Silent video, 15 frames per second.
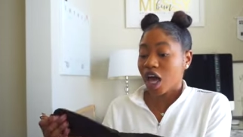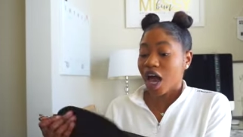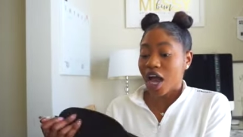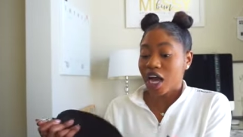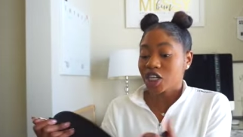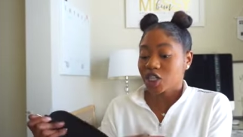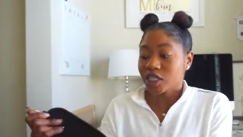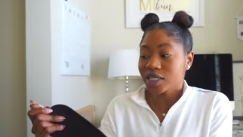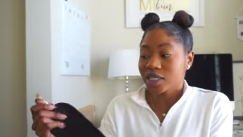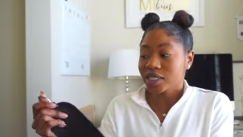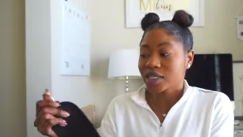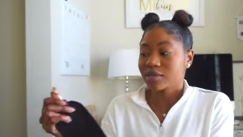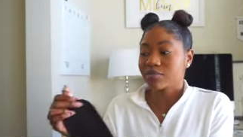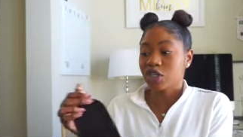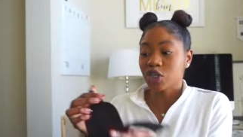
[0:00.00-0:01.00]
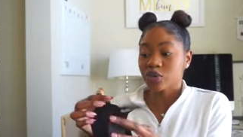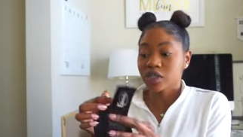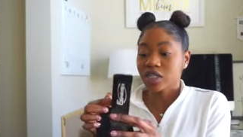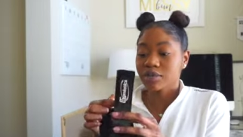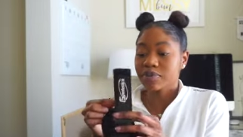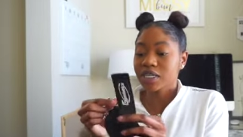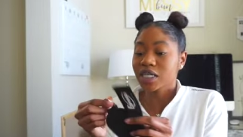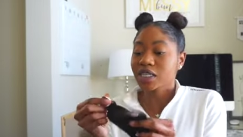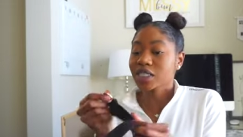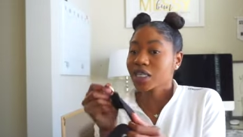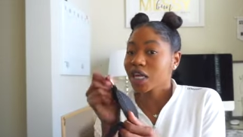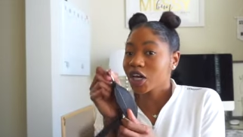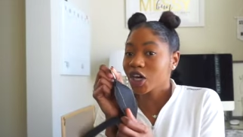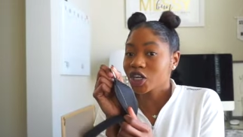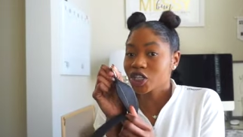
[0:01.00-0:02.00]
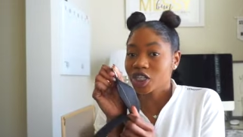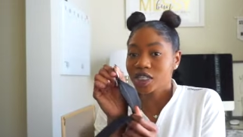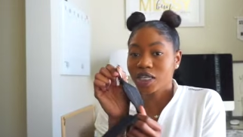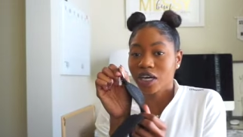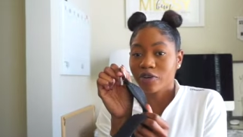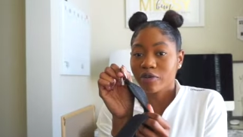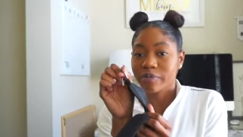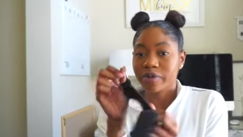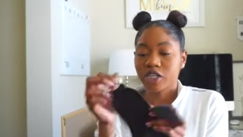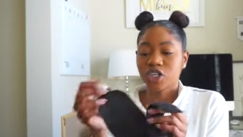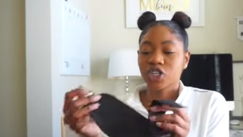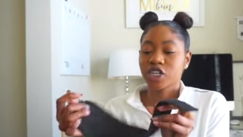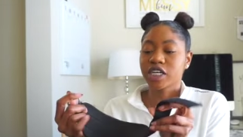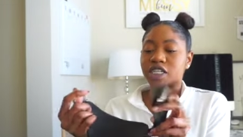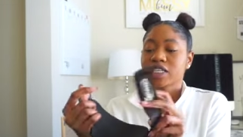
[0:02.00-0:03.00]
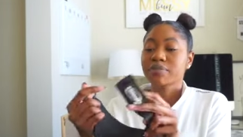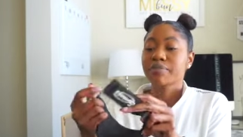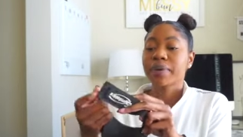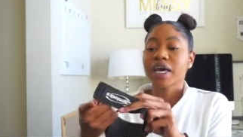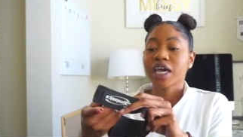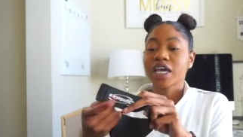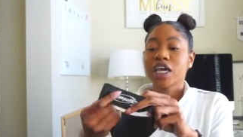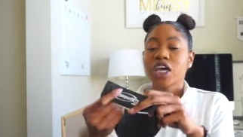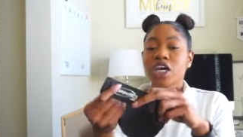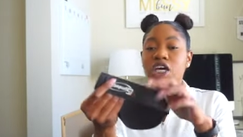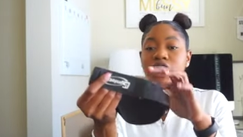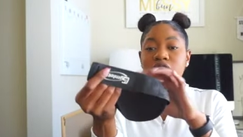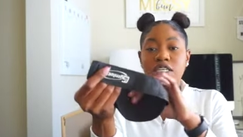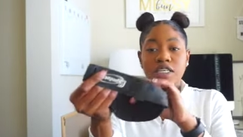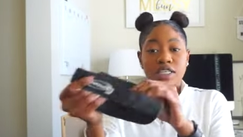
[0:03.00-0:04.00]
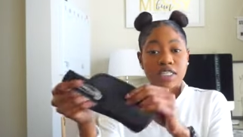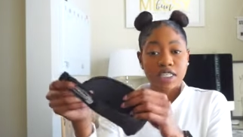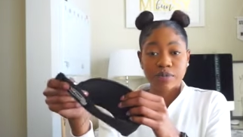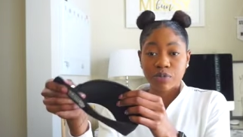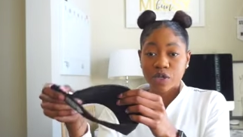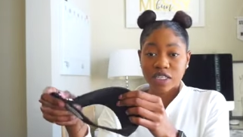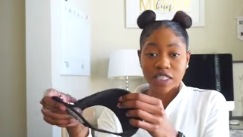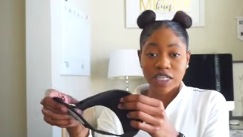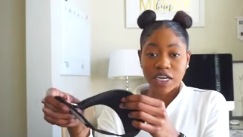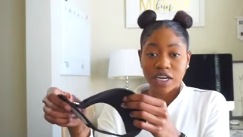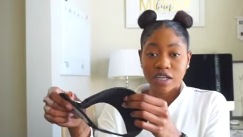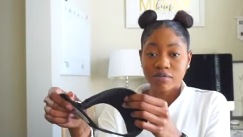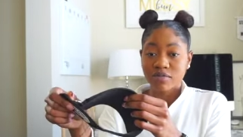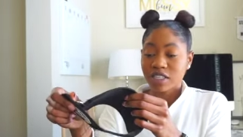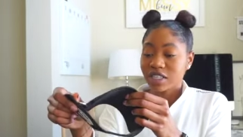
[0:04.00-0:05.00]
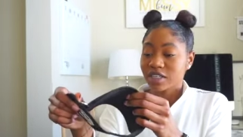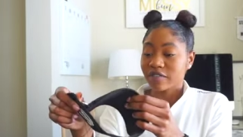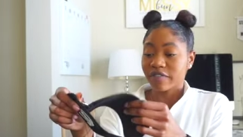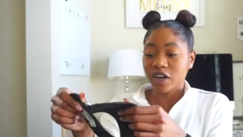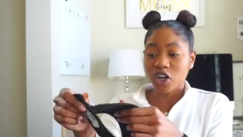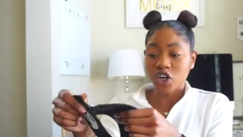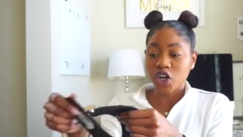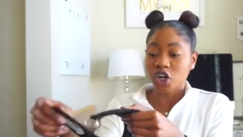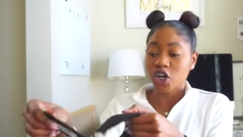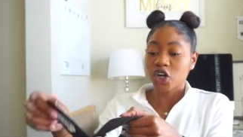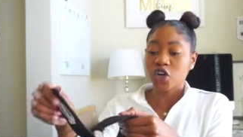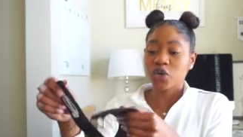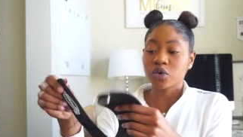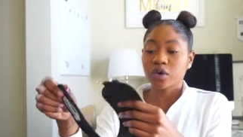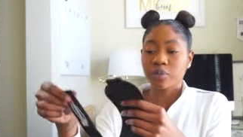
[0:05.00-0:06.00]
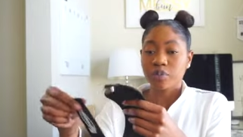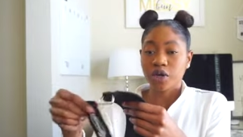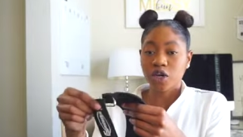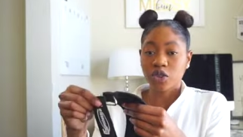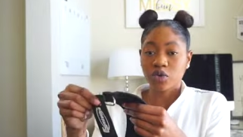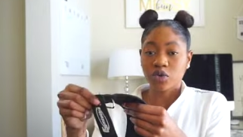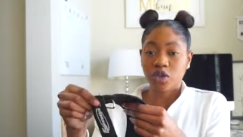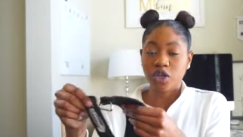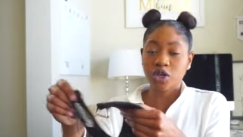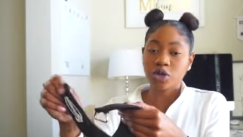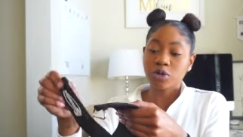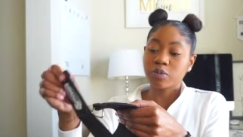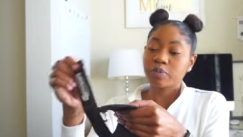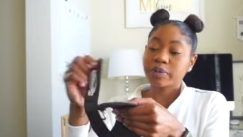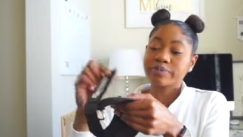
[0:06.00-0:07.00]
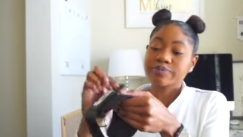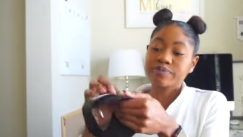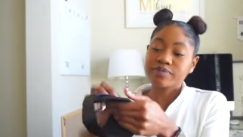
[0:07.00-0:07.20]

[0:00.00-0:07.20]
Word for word: I actually need some new ones because they are just like ripping the strips. But simple as it comes is a Velcro, put it through the hoop,